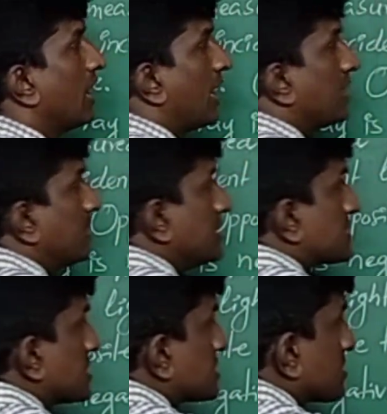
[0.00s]
And the
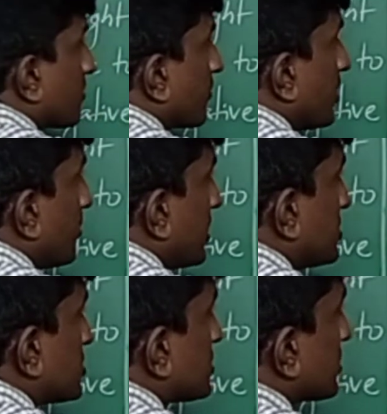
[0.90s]
distance of image
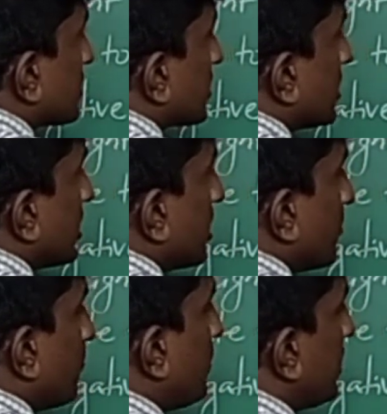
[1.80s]

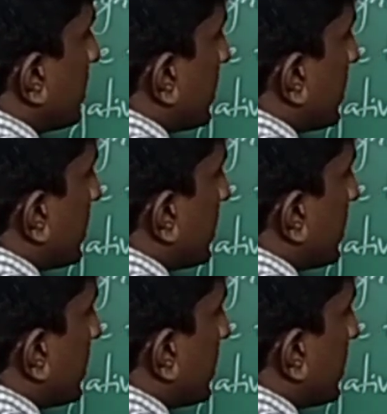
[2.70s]
PA